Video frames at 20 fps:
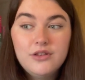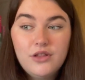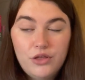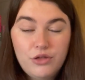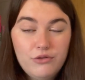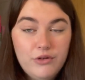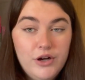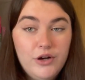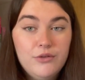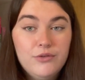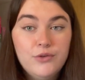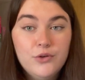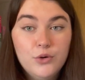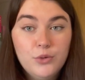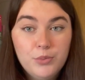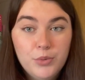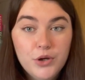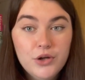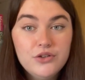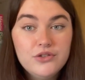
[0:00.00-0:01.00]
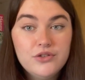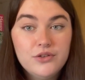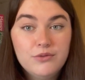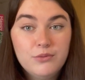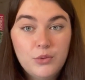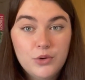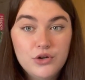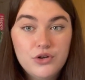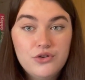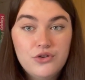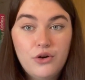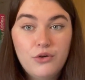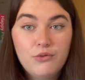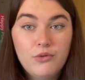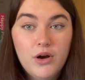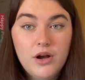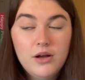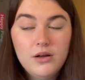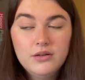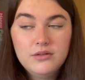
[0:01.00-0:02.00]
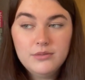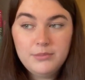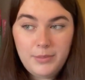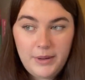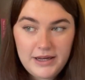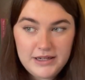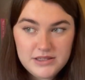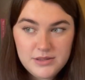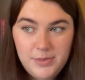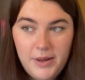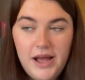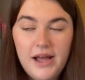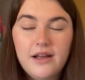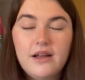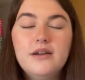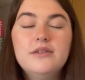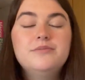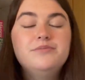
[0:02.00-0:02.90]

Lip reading: 3 or 4 books of one genre back to back.